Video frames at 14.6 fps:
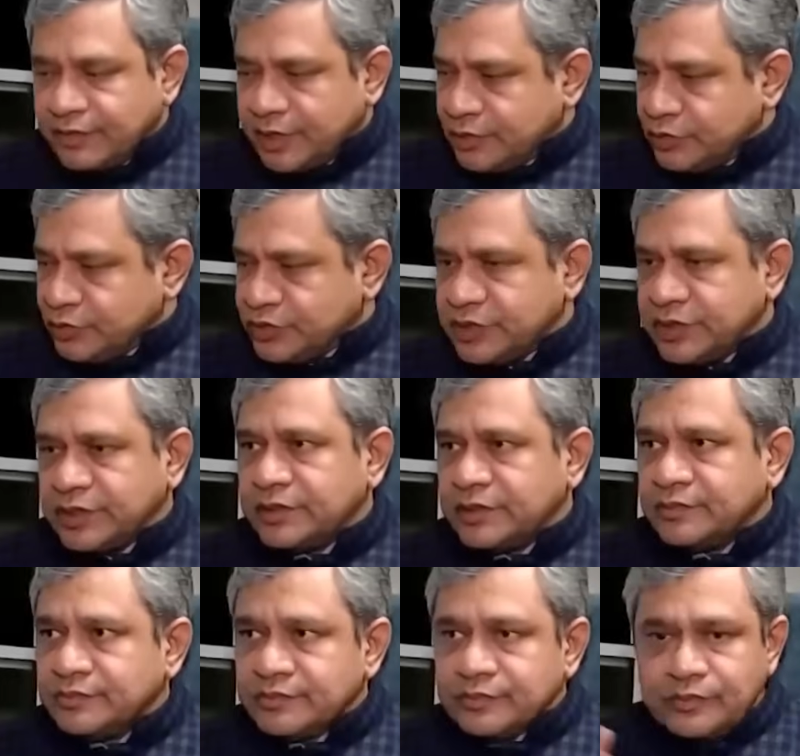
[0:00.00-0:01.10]
value chain:
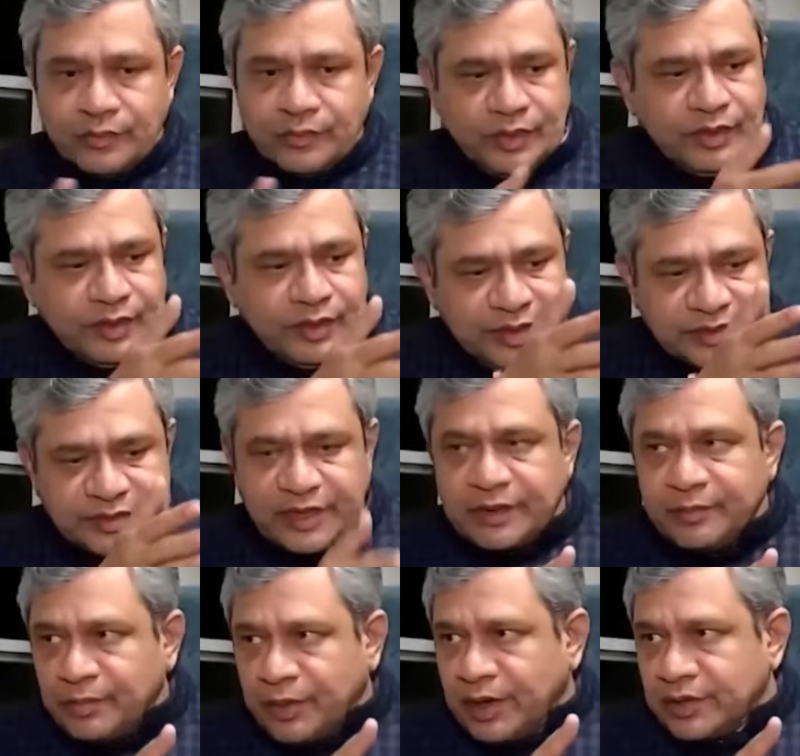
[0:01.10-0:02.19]

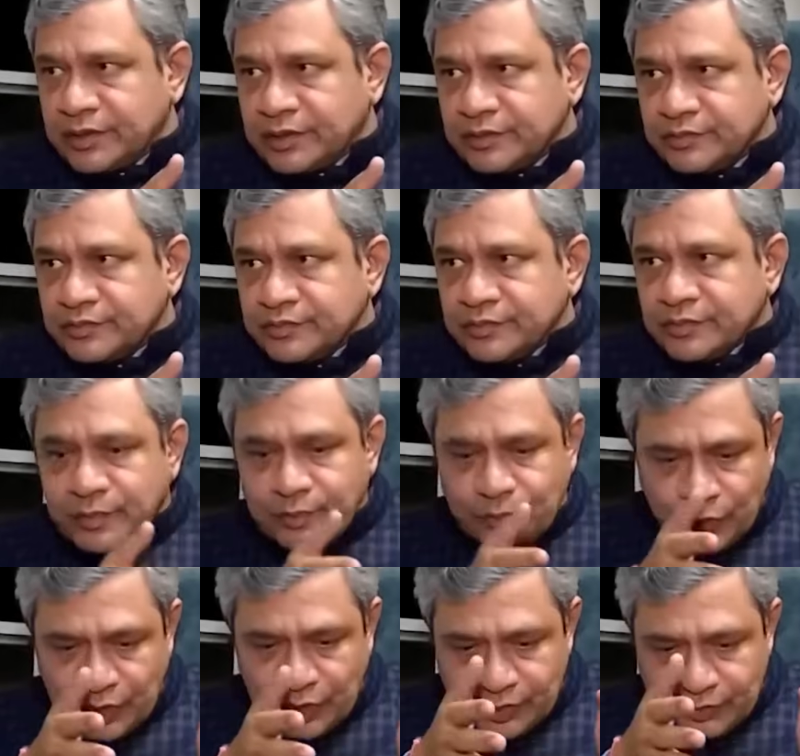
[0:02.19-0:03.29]
design part,
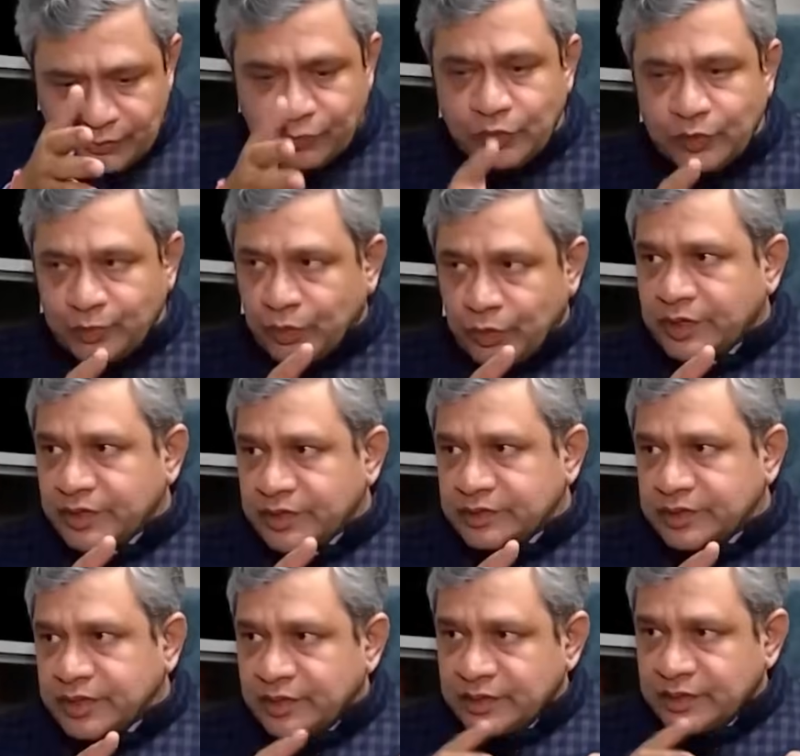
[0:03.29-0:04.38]
product, full product
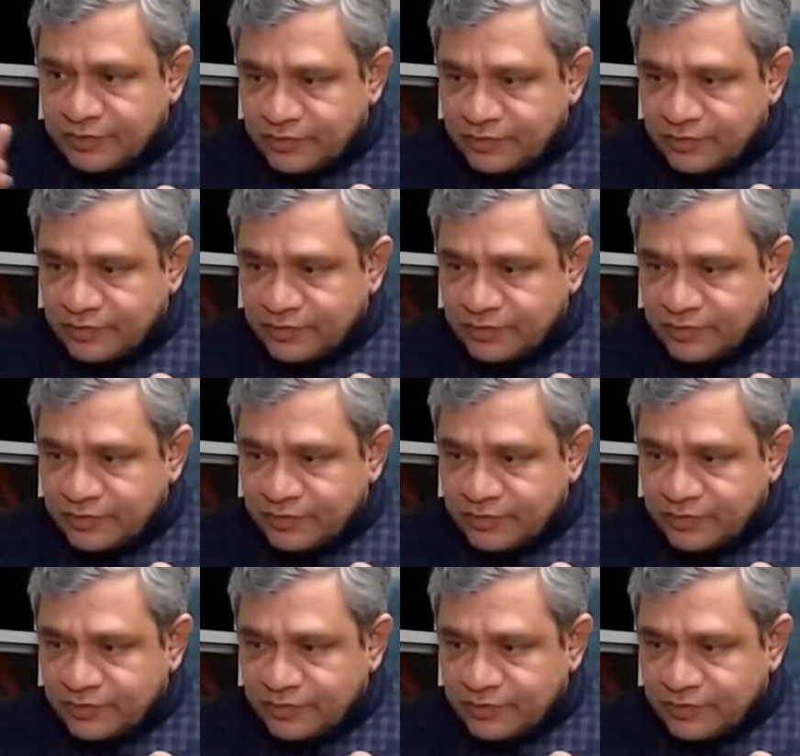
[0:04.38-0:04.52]
design,